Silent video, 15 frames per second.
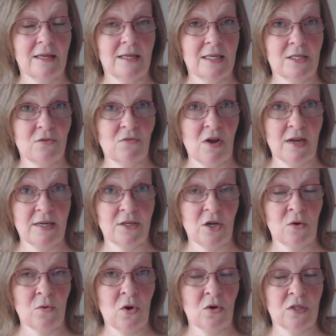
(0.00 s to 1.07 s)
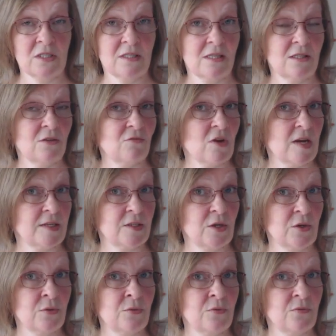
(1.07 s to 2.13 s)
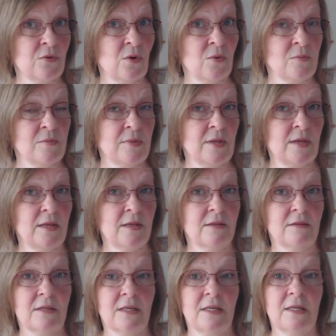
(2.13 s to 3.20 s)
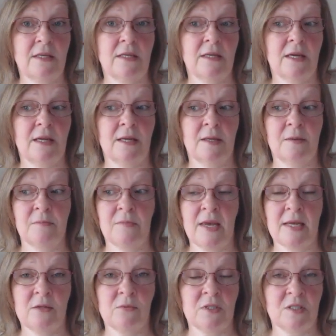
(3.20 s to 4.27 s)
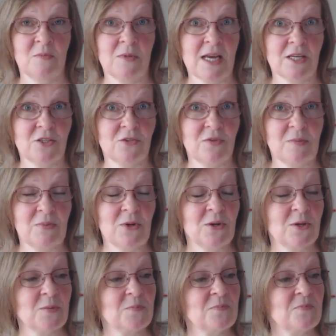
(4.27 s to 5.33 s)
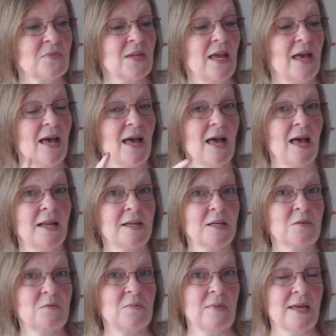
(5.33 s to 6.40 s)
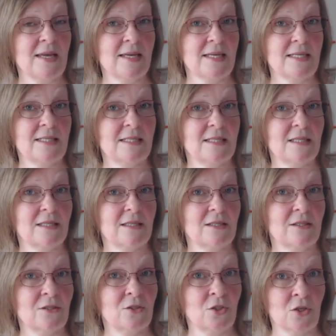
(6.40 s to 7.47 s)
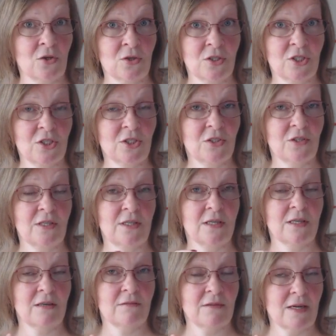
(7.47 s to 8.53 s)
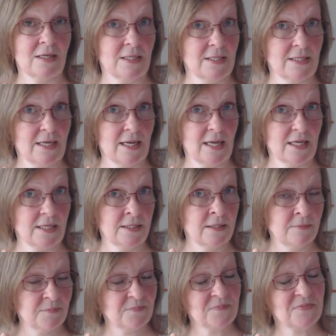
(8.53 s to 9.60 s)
his rhino, Austin the rhino, from the Edward's Menagerie book. And I've made Josh the orangutan